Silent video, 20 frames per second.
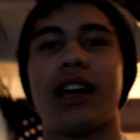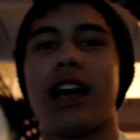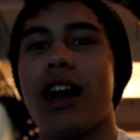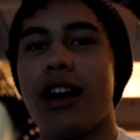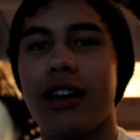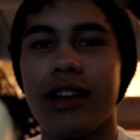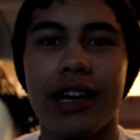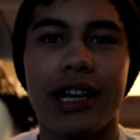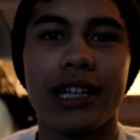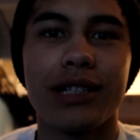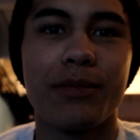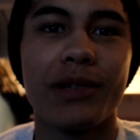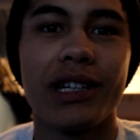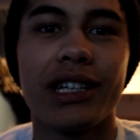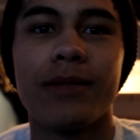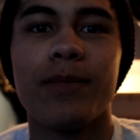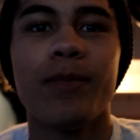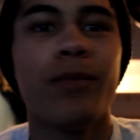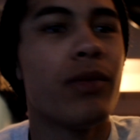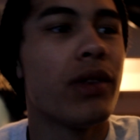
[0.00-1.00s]
how you guys
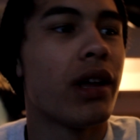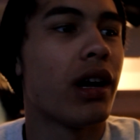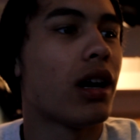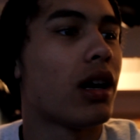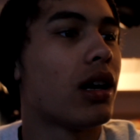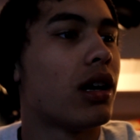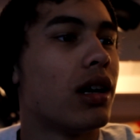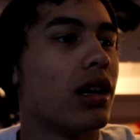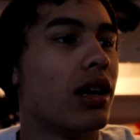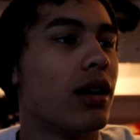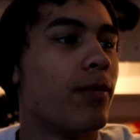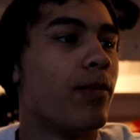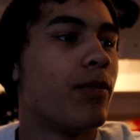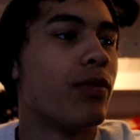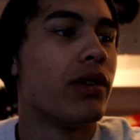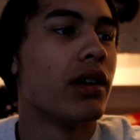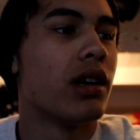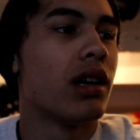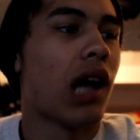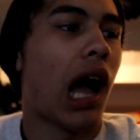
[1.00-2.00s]
been?
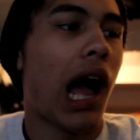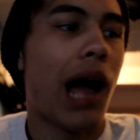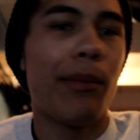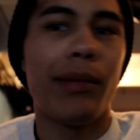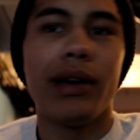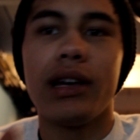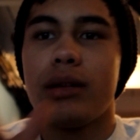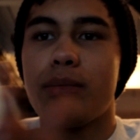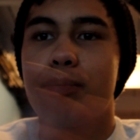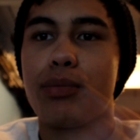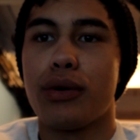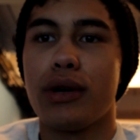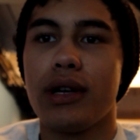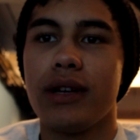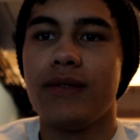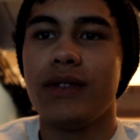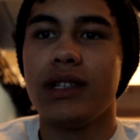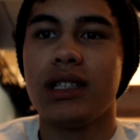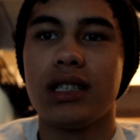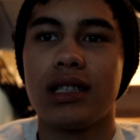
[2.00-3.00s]
I made a
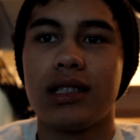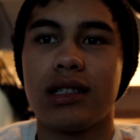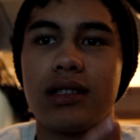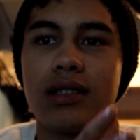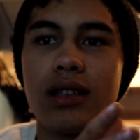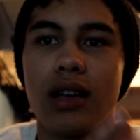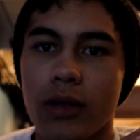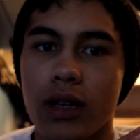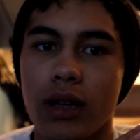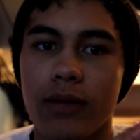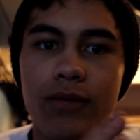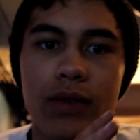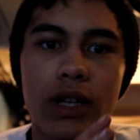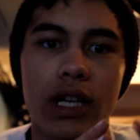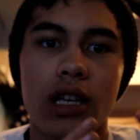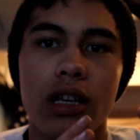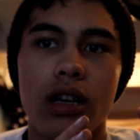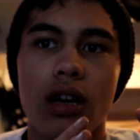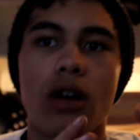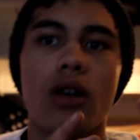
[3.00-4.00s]
previous
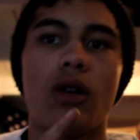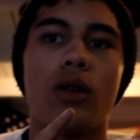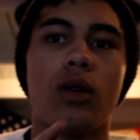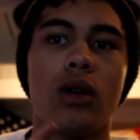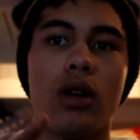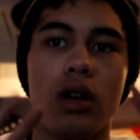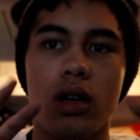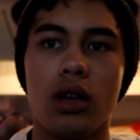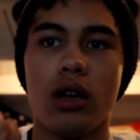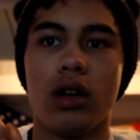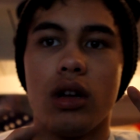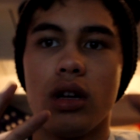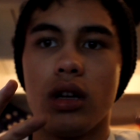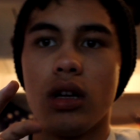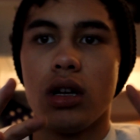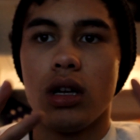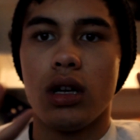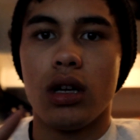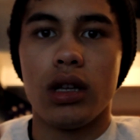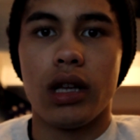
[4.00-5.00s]
video
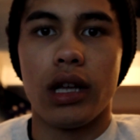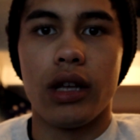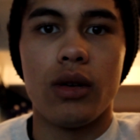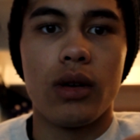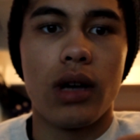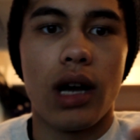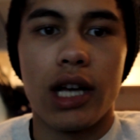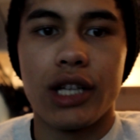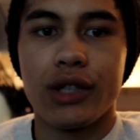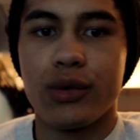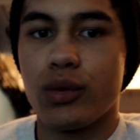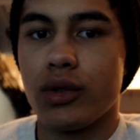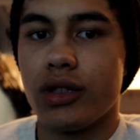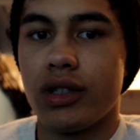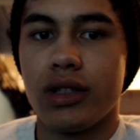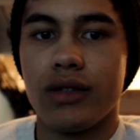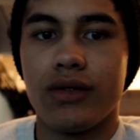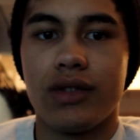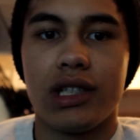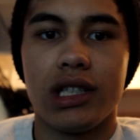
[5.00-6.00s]
that you guys
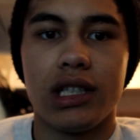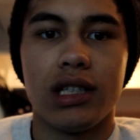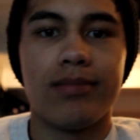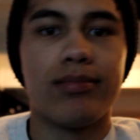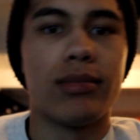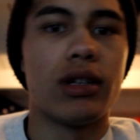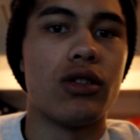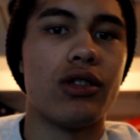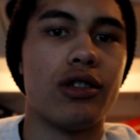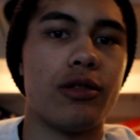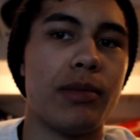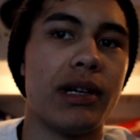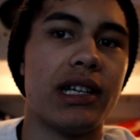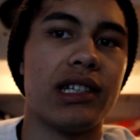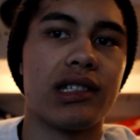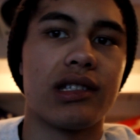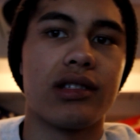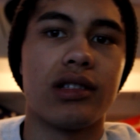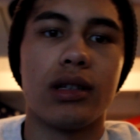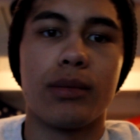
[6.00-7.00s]
wouldn't have seen, but it was
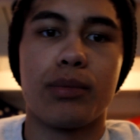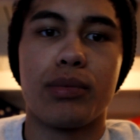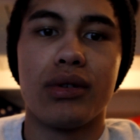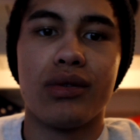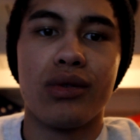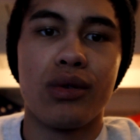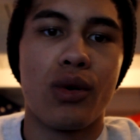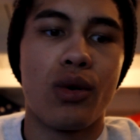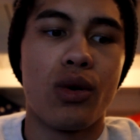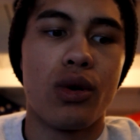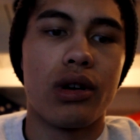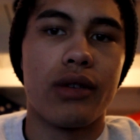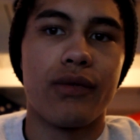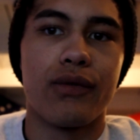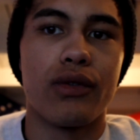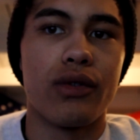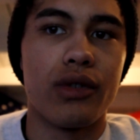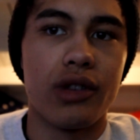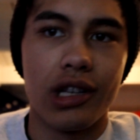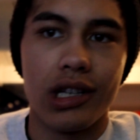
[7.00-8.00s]
basically a pre-recording
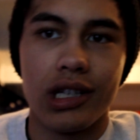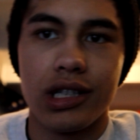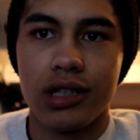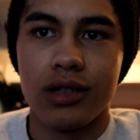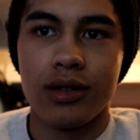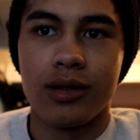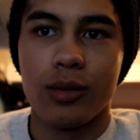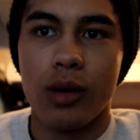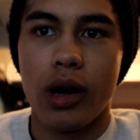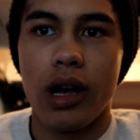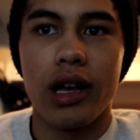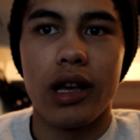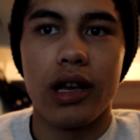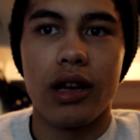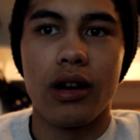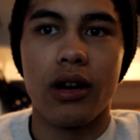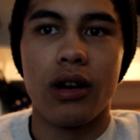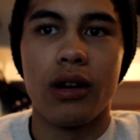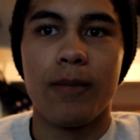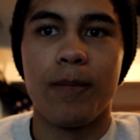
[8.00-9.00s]
for this right
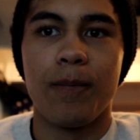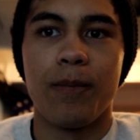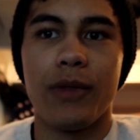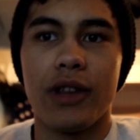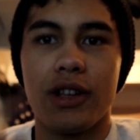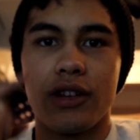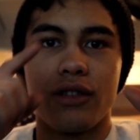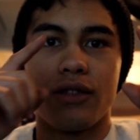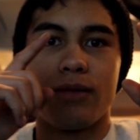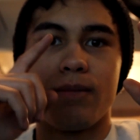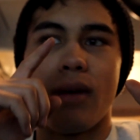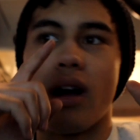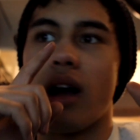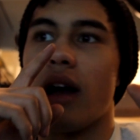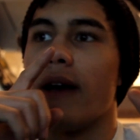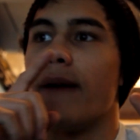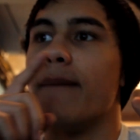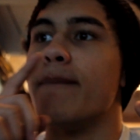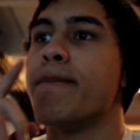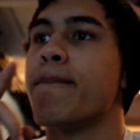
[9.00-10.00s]
here. It
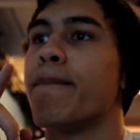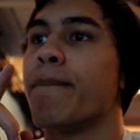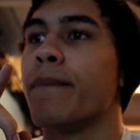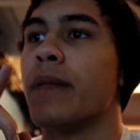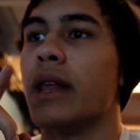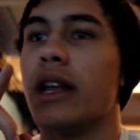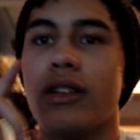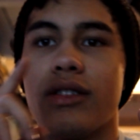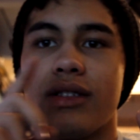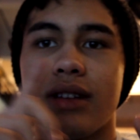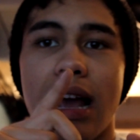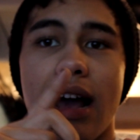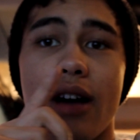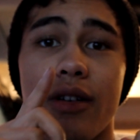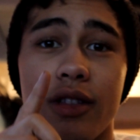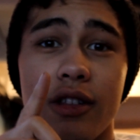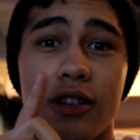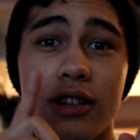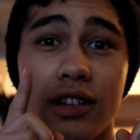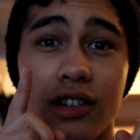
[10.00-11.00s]
is now
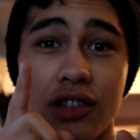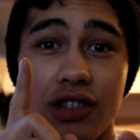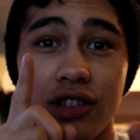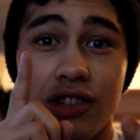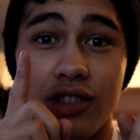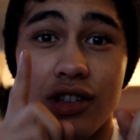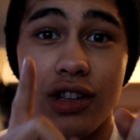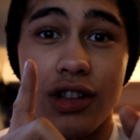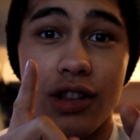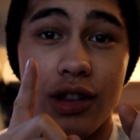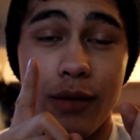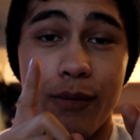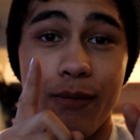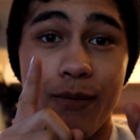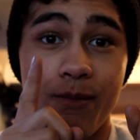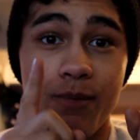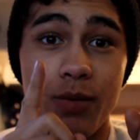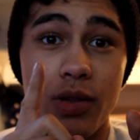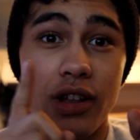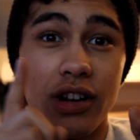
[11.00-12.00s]
the
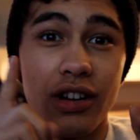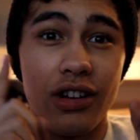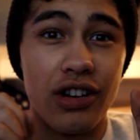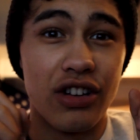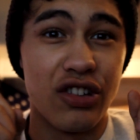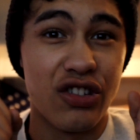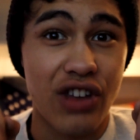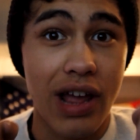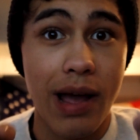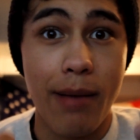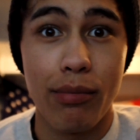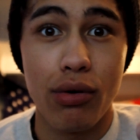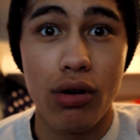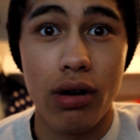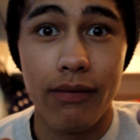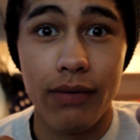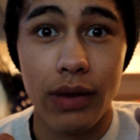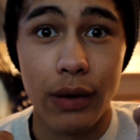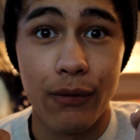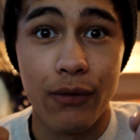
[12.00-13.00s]
December
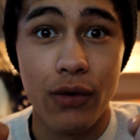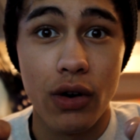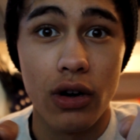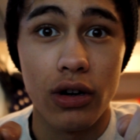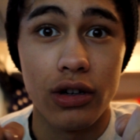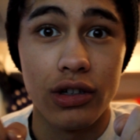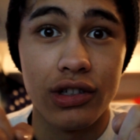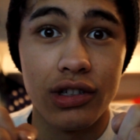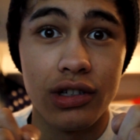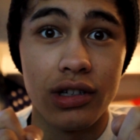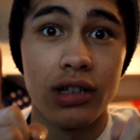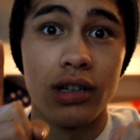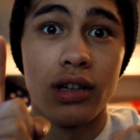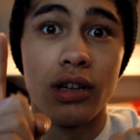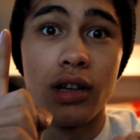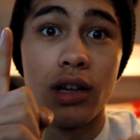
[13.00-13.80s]
of the 1st.